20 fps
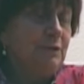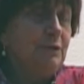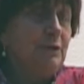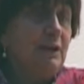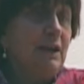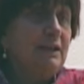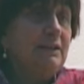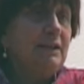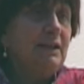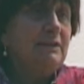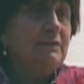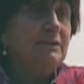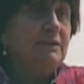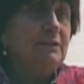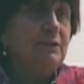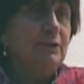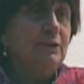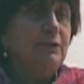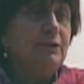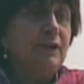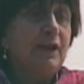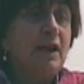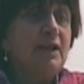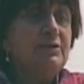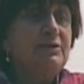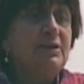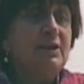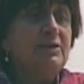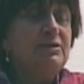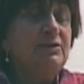you like that the
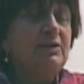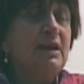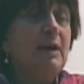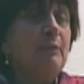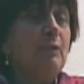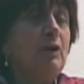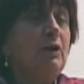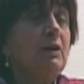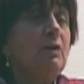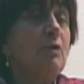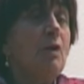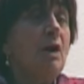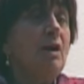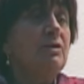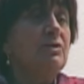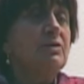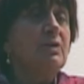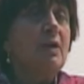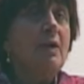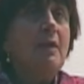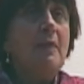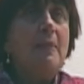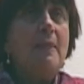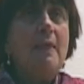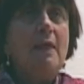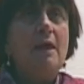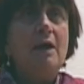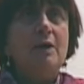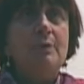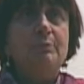cancer is named only once,
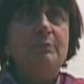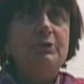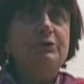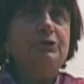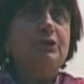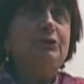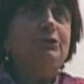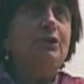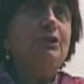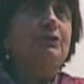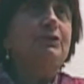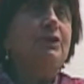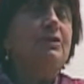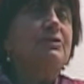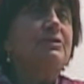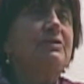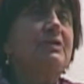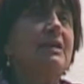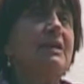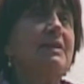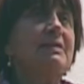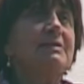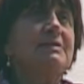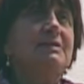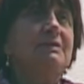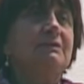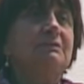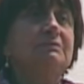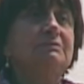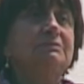but the doctor says